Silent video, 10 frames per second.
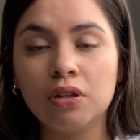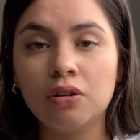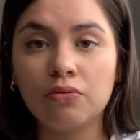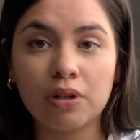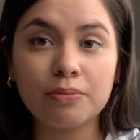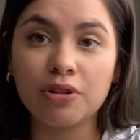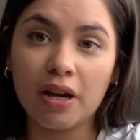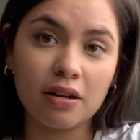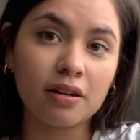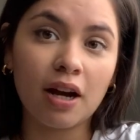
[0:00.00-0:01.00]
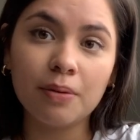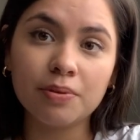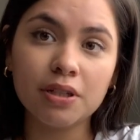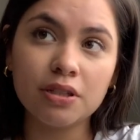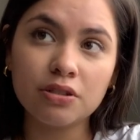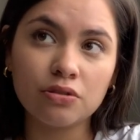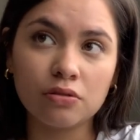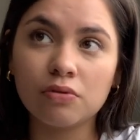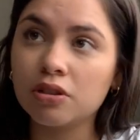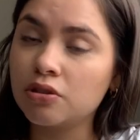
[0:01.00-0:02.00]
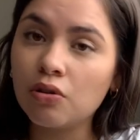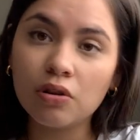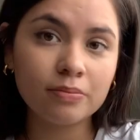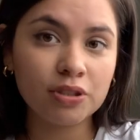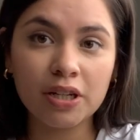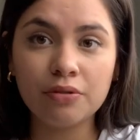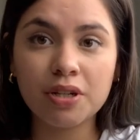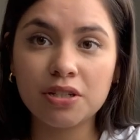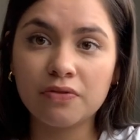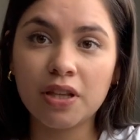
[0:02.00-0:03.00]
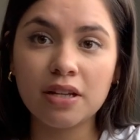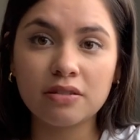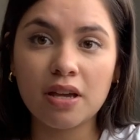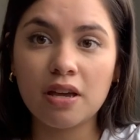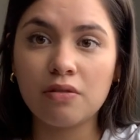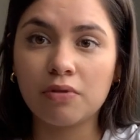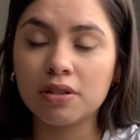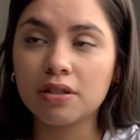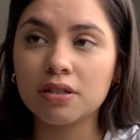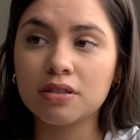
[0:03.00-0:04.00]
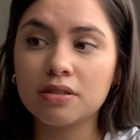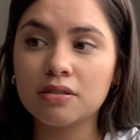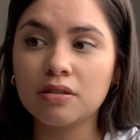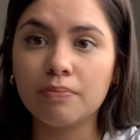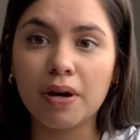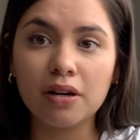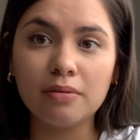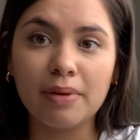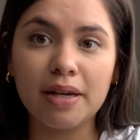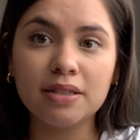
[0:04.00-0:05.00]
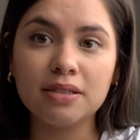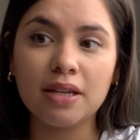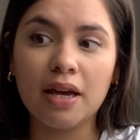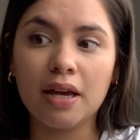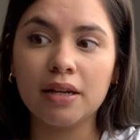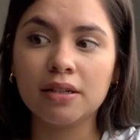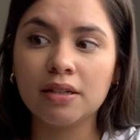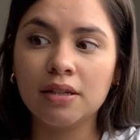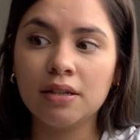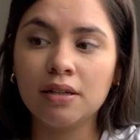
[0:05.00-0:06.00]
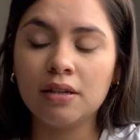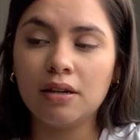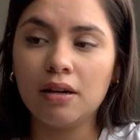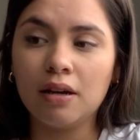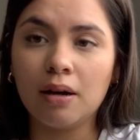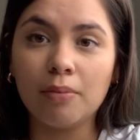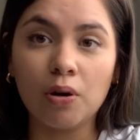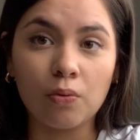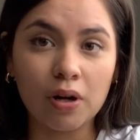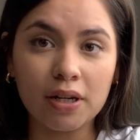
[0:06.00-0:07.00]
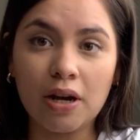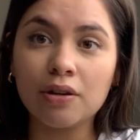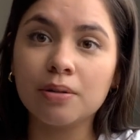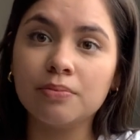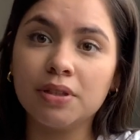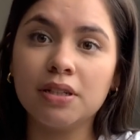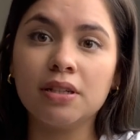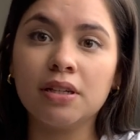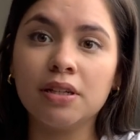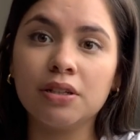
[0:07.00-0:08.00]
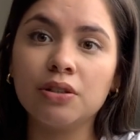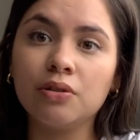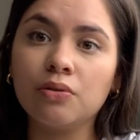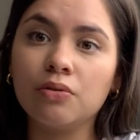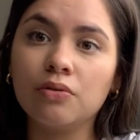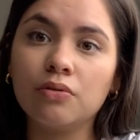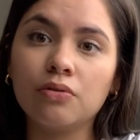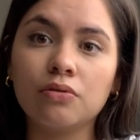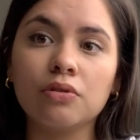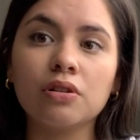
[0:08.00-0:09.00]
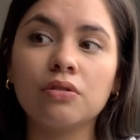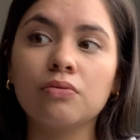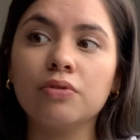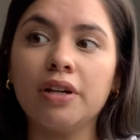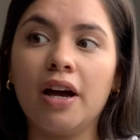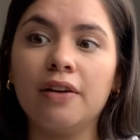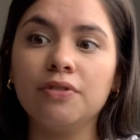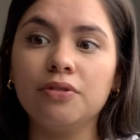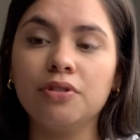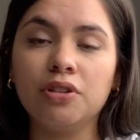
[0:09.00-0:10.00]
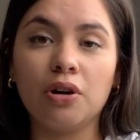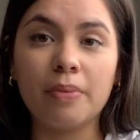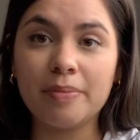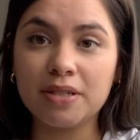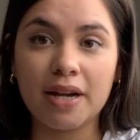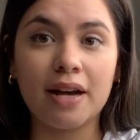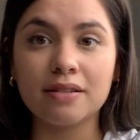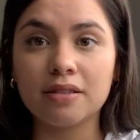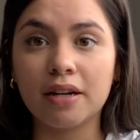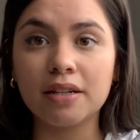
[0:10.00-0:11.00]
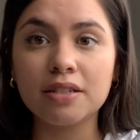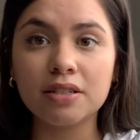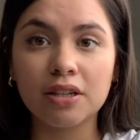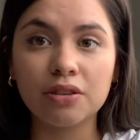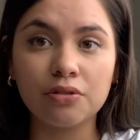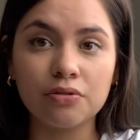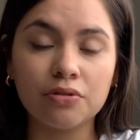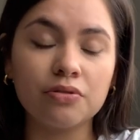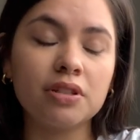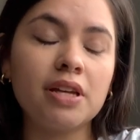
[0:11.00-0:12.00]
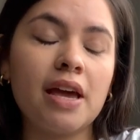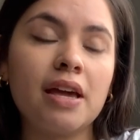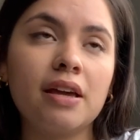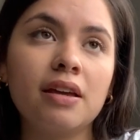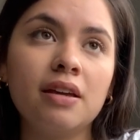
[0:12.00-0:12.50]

what I'm trying to accomplish or what goal I'm trying to reach for that day? Whether it's a better mindset, a workout completed, or what have you, you know, maybe tasks that I need to get through the day.